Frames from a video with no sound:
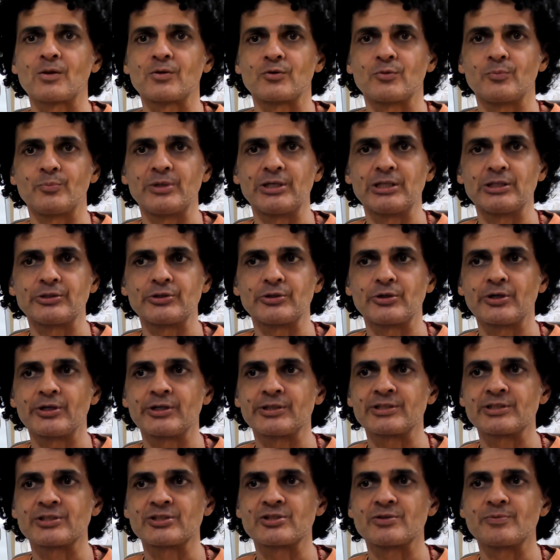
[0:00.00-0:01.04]
build your
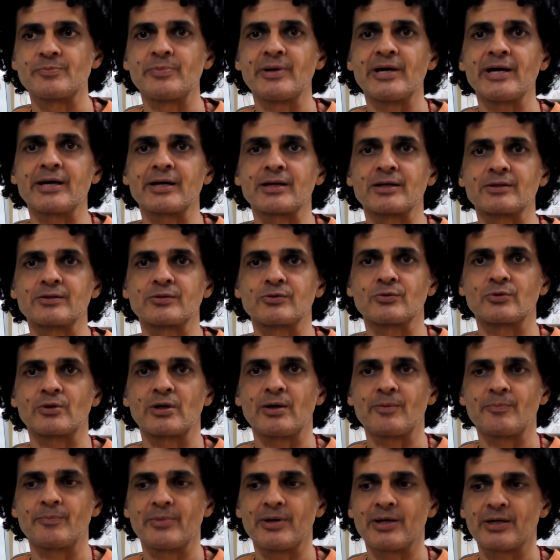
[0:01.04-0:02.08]
energy back, to
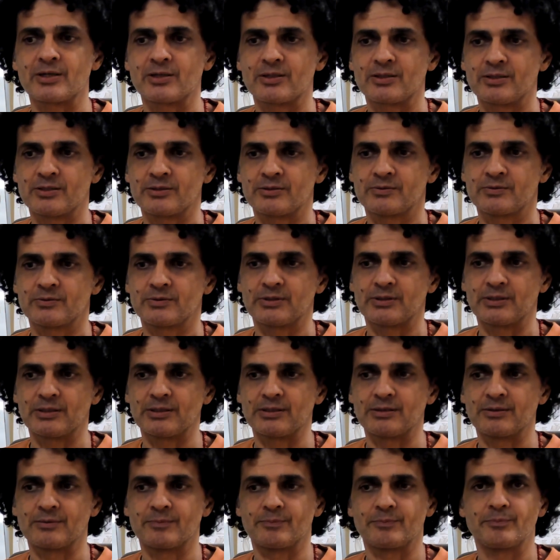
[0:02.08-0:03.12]
come back
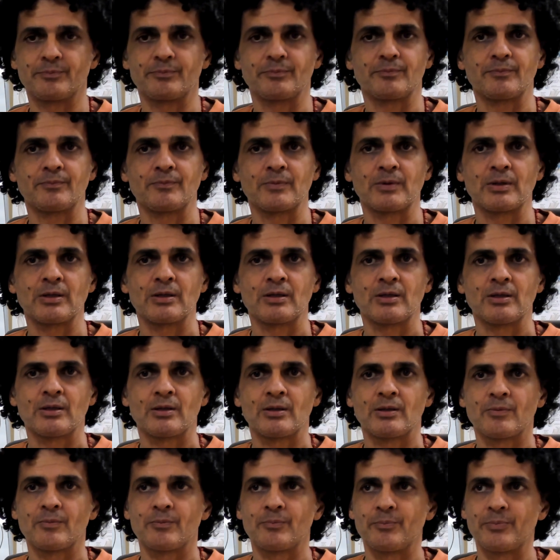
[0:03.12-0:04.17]
and
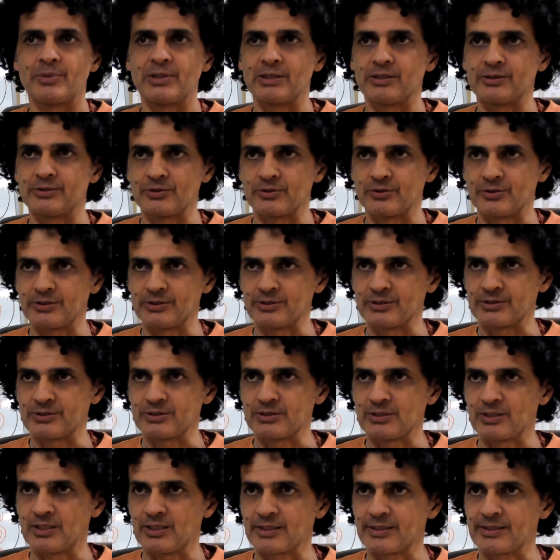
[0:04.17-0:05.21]
build your energy,
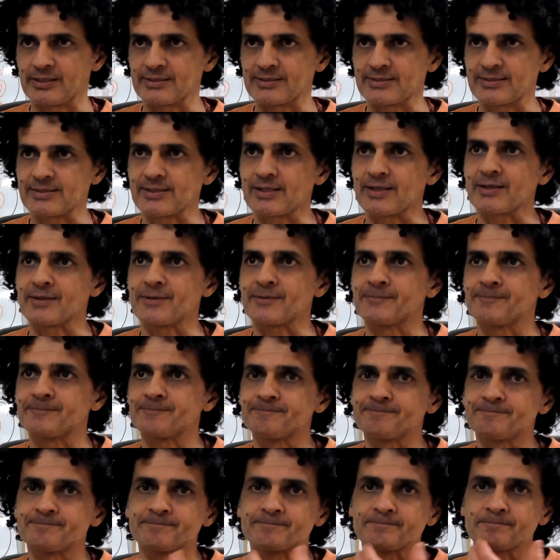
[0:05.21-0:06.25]
like I say.
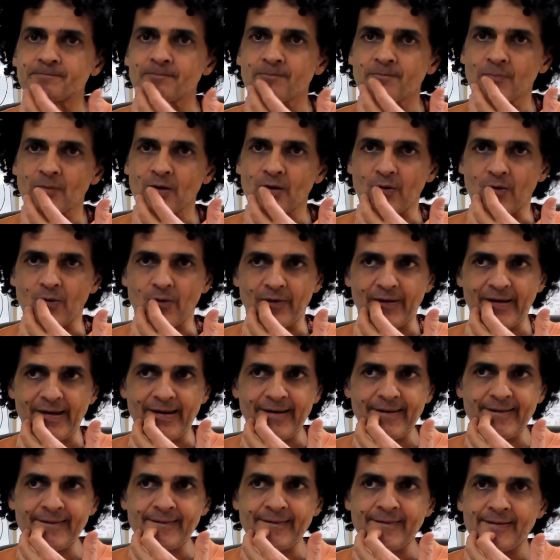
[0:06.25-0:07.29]

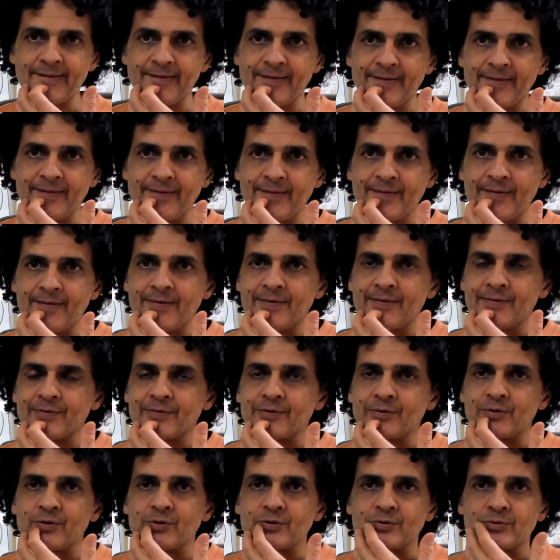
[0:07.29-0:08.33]
Okay, so
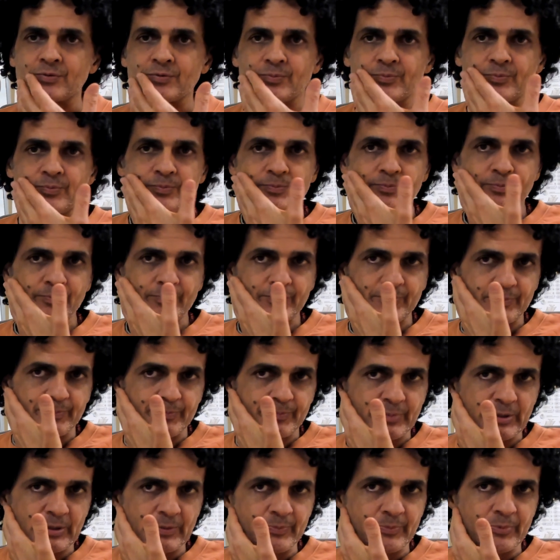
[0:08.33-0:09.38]
those
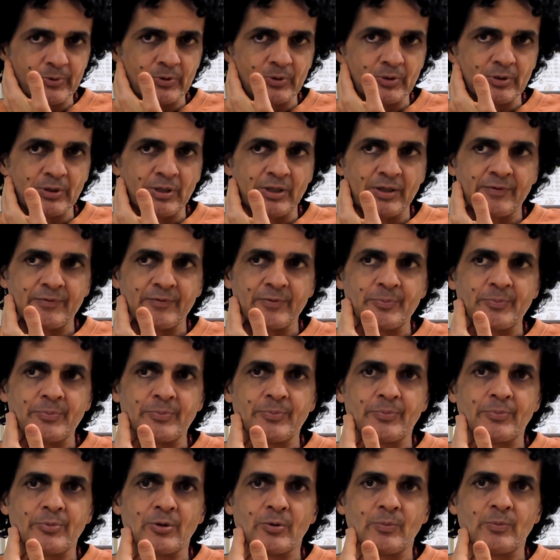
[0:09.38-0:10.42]
people have a
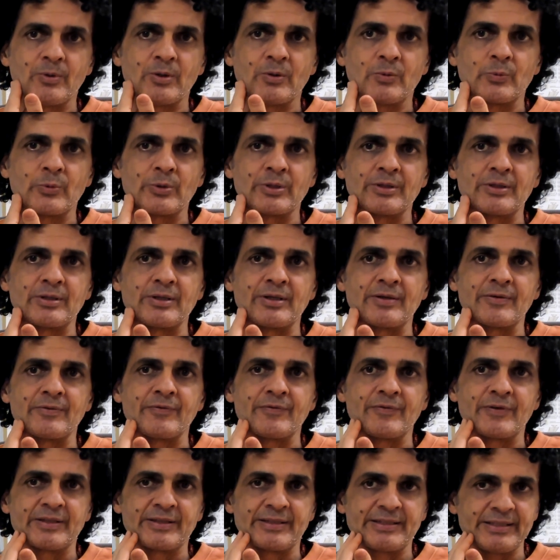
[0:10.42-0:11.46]
problem with the
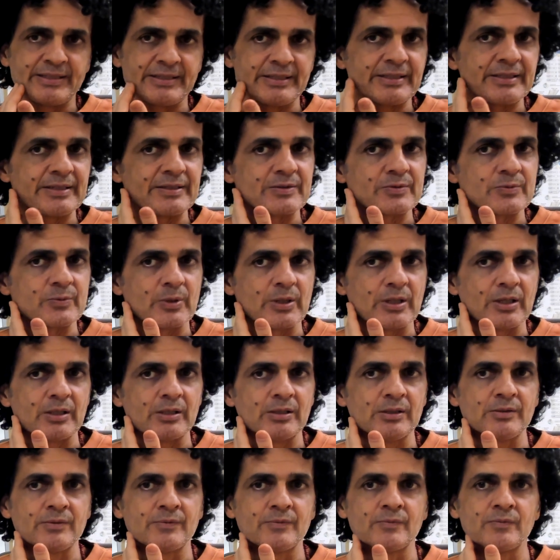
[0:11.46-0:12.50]
fatigue as
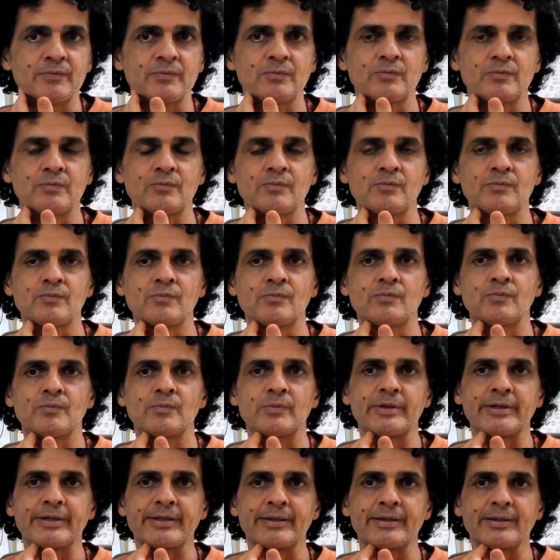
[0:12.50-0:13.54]
well.
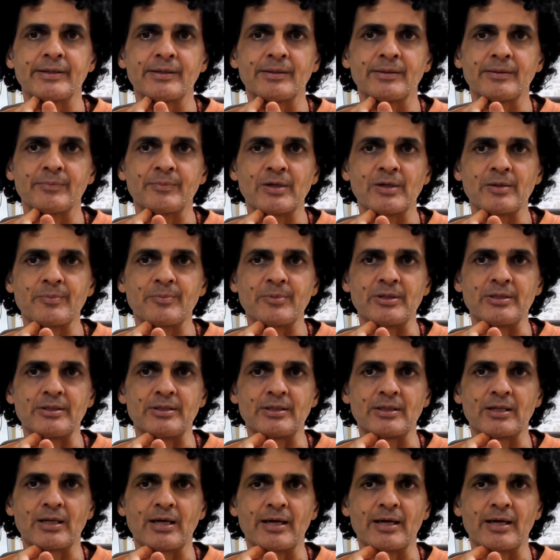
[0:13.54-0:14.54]
Maybe they